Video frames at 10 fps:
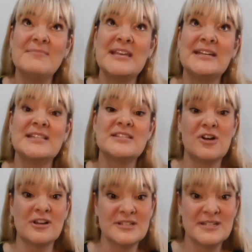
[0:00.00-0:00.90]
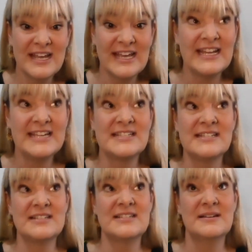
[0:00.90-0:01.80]
mean, it
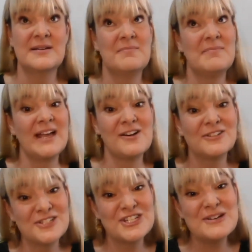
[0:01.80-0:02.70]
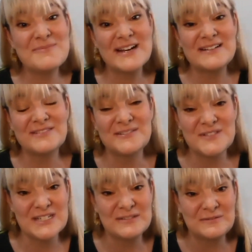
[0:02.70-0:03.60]
isn't my culture, but I've
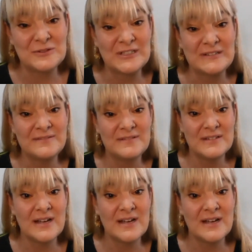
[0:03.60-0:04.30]
lived here for